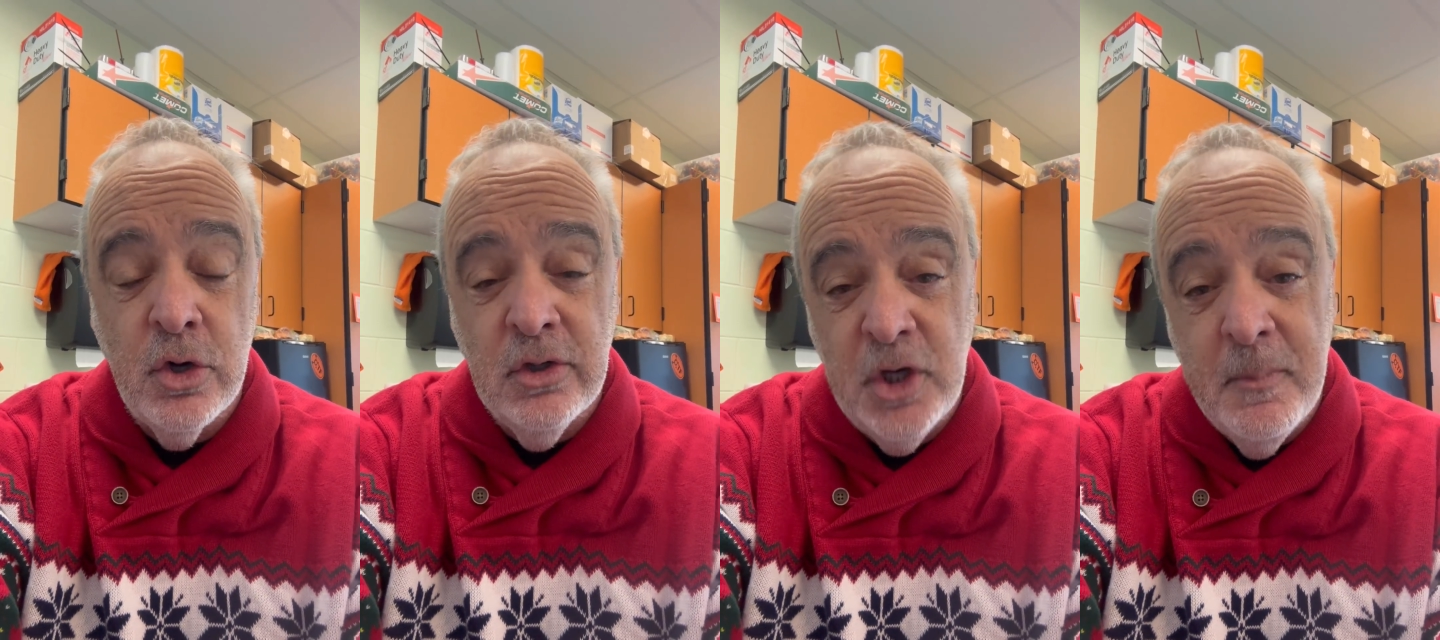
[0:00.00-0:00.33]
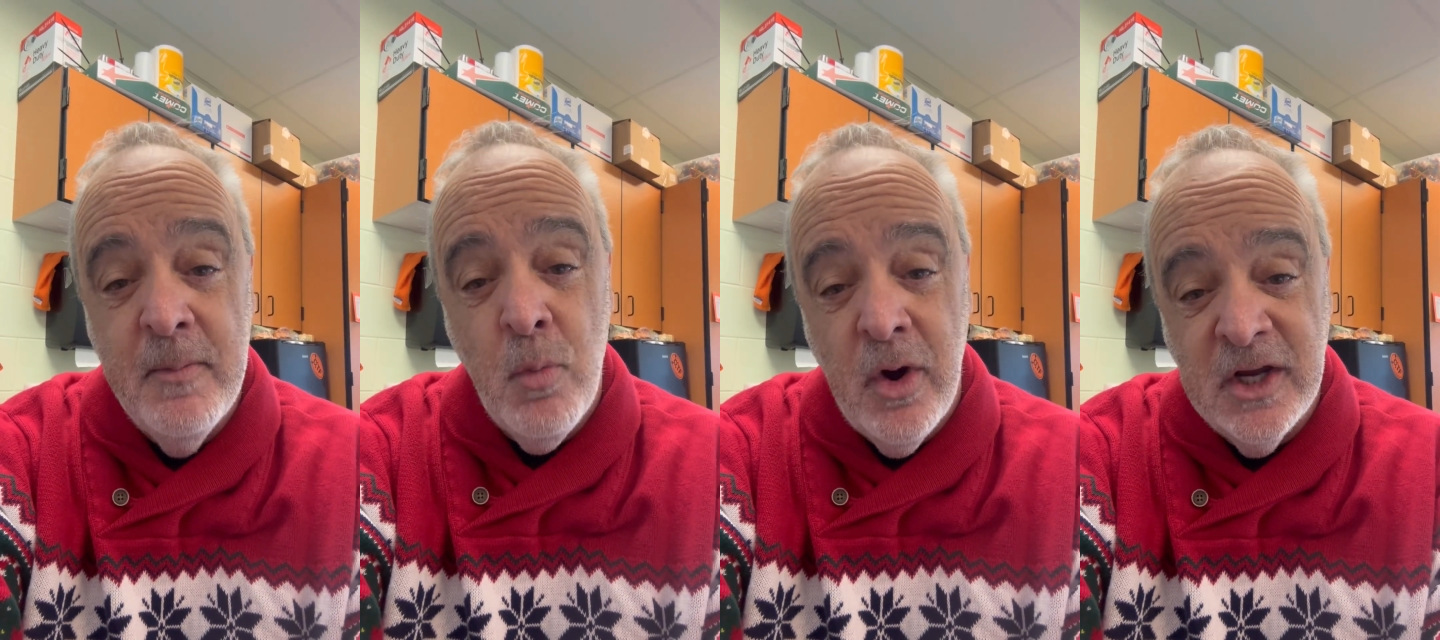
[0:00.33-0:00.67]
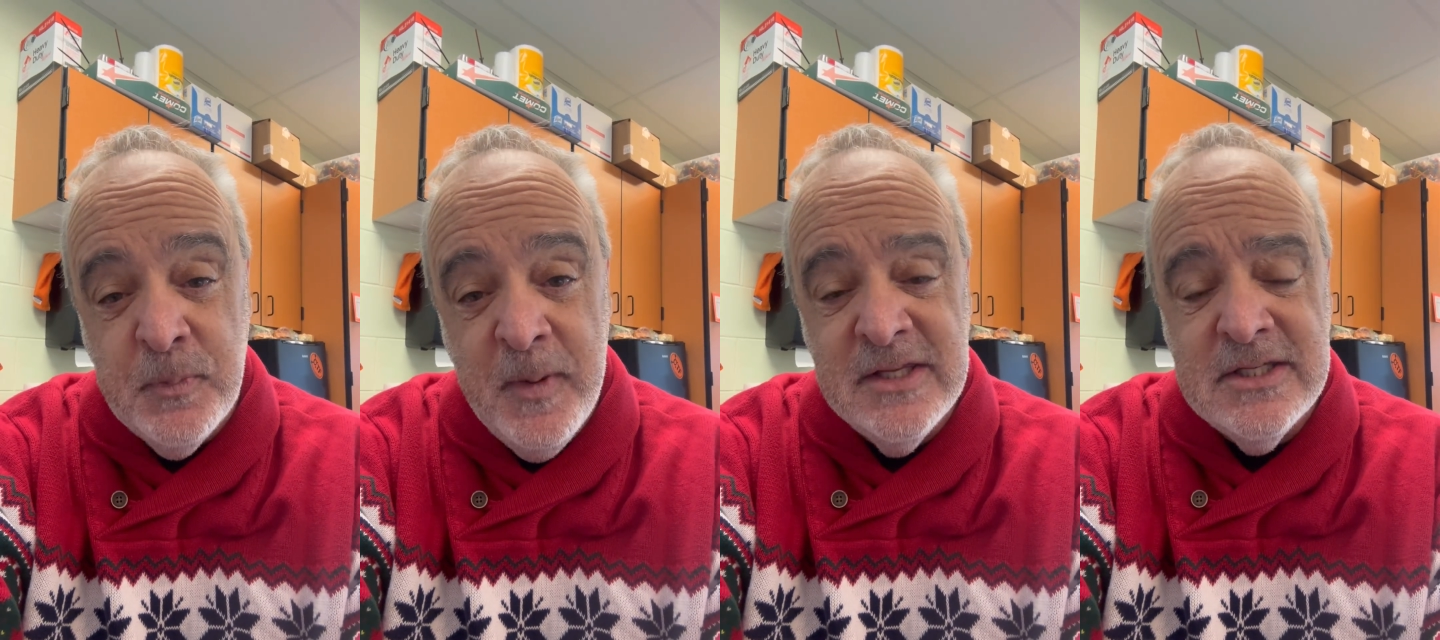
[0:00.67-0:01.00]
a little bit more
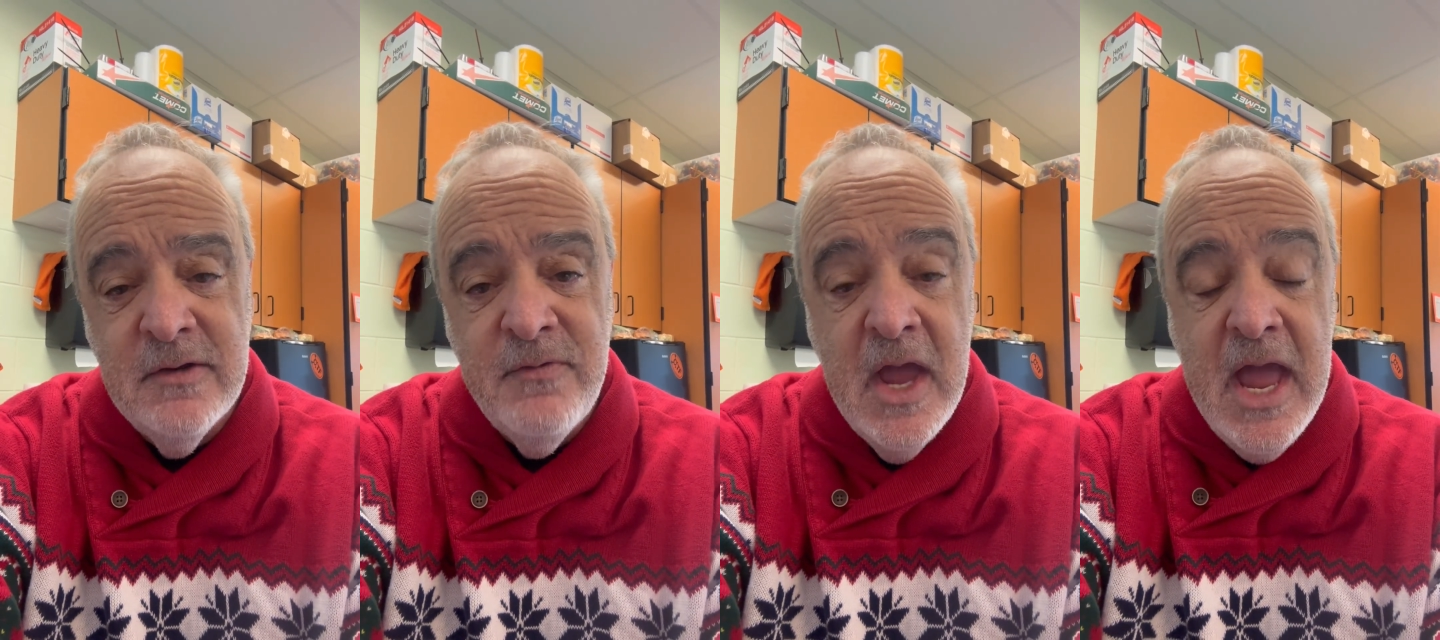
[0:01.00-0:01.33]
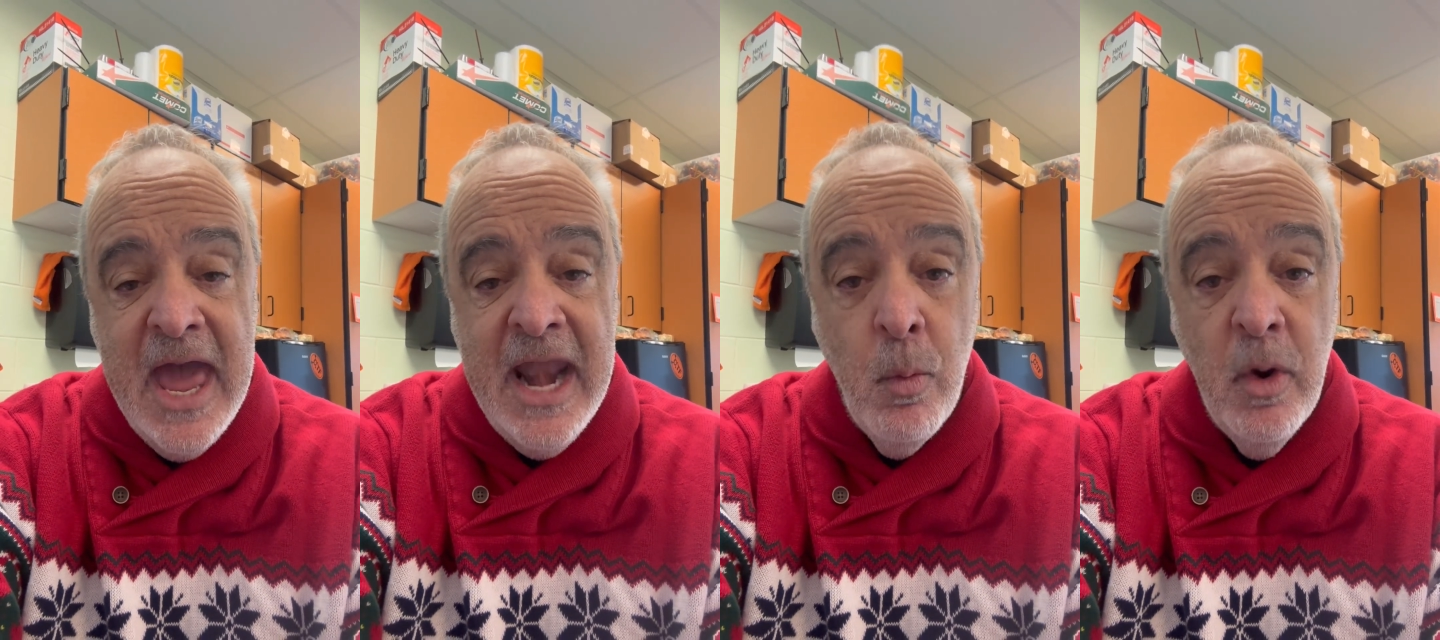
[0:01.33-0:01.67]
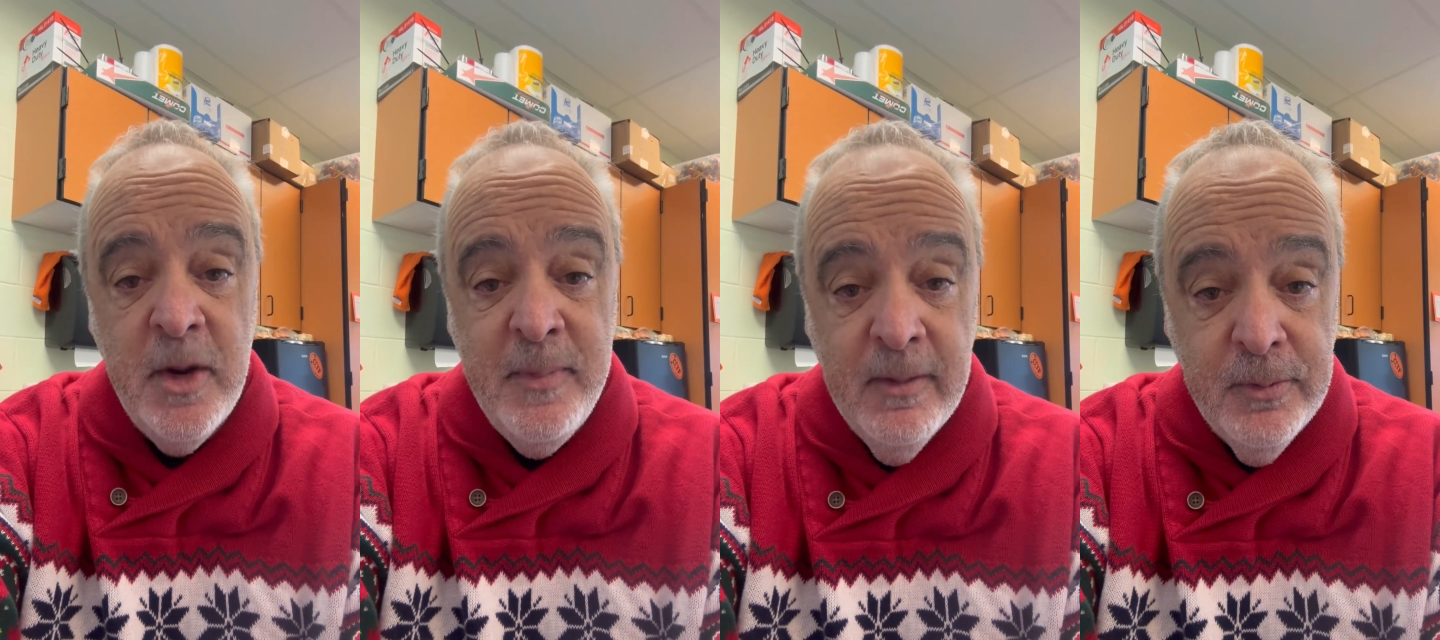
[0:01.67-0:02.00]
expensive, and I wanted
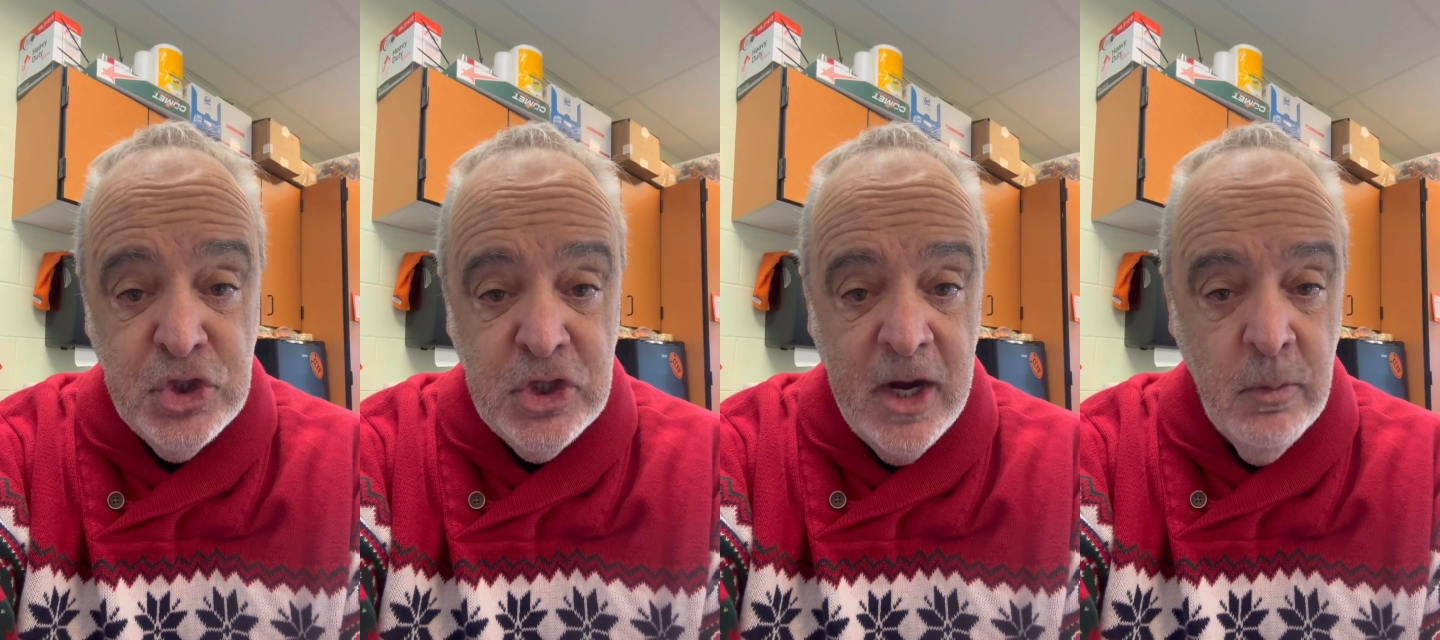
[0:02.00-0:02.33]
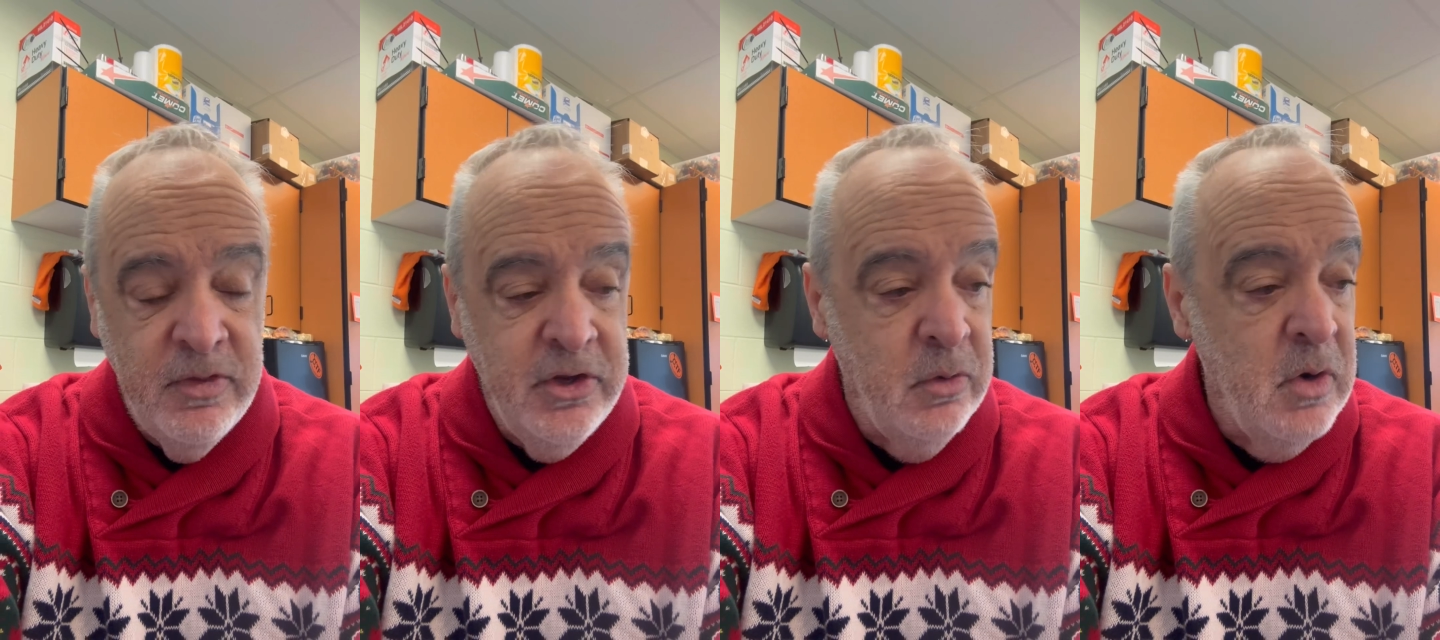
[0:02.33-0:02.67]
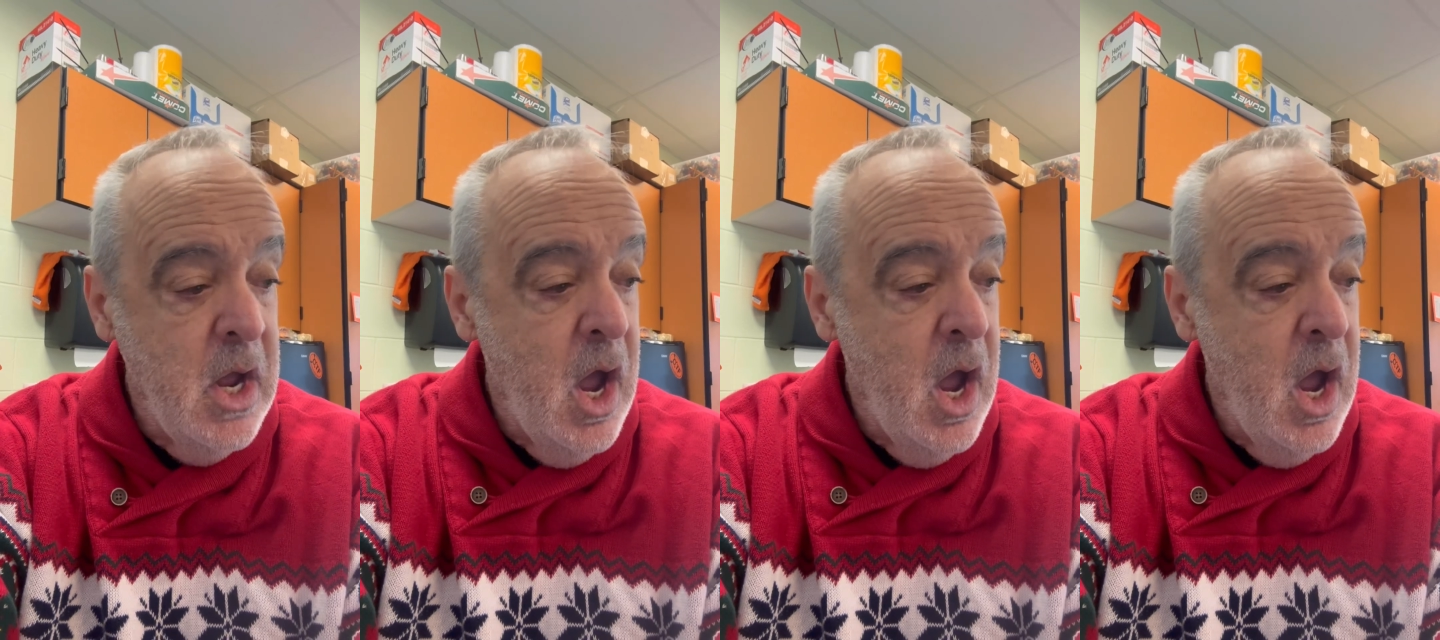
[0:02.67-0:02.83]
to be able to share with you.